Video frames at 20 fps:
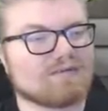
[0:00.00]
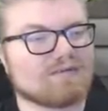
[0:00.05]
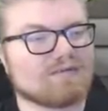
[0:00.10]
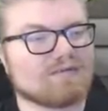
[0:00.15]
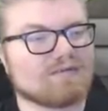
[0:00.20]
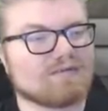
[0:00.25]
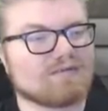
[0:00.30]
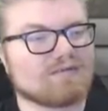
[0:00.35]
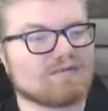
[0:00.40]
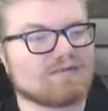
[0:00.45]

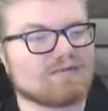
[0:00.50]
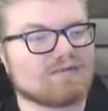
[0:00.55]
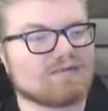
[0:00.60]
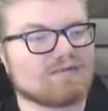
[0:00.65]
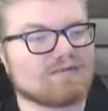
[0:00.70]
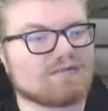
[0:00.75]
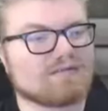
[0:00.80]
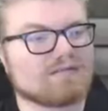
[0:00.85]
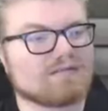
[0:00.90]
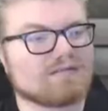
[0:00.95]

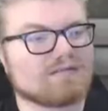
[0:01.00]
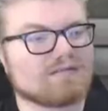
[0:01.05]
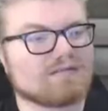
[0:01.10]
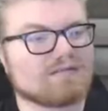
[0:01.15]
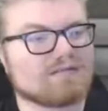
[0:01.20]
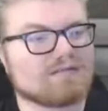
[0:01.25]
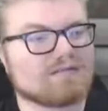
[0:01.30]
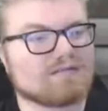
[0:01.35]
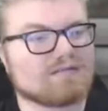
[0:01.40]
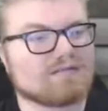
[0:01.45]

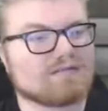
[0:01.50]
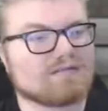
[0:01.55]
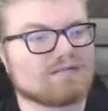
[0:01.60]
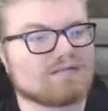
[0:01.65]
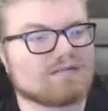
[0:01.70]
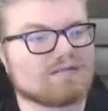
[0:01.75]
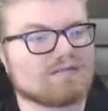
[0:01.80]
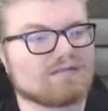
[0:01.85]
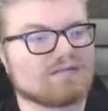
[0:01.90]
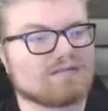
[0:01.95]

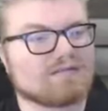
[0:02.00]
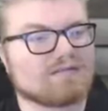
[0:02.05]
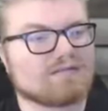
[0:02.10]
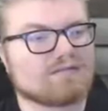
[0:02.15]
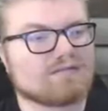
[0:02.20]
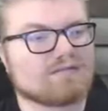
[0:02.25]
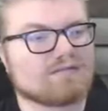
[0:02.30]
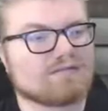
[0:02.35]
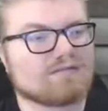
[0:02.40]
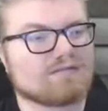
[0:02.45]

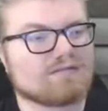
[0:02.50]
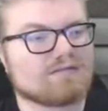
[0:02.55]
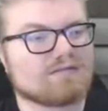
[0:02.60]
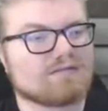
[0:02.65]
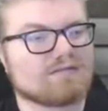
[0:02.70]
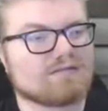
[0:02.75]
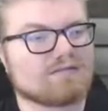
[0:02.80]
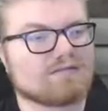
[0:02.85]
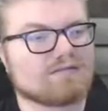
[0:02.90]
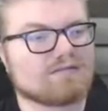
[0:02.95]

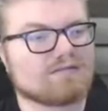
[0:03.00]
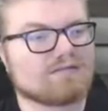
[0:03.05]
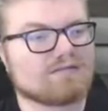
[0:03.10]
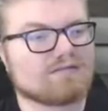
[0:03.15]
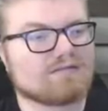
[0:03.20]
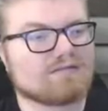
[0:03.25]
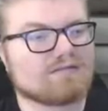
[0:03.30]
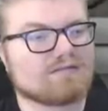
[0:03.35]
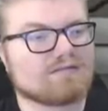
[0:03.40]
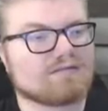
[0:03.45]

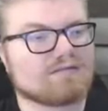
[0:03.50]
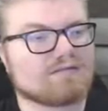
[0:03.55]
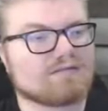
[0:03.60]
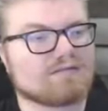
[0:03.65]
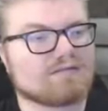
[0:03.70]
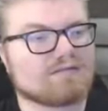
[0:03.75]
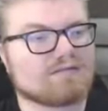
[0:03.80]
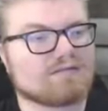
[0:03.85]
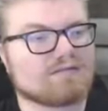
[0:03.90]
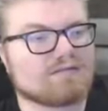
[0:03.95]

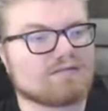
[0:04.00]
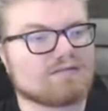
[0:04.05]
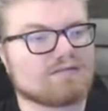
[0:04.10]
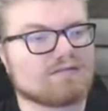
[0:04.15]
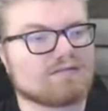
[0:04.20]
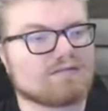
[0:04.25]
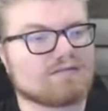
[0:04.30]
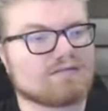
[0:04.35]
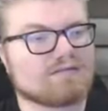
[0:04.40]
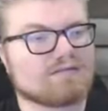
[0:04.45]

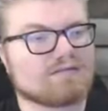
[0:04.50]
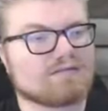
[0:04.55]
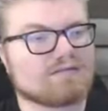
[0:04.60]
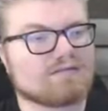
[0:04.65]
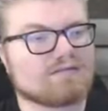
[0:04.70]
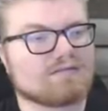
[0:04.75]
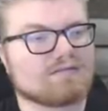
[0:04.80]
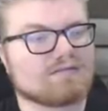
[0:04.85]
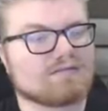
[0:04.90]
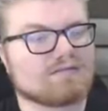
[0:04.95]

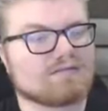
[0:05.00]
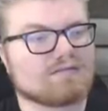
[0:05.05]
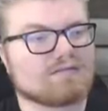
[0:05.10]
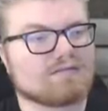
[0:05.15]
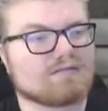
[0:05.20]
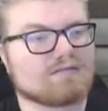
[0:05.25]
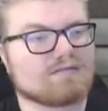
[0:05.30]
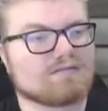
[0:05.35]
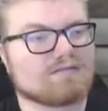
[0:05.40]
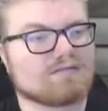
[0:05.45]

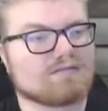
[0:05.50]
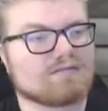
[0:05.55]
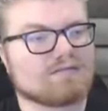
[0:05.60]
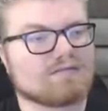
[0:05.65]
(no one is talking)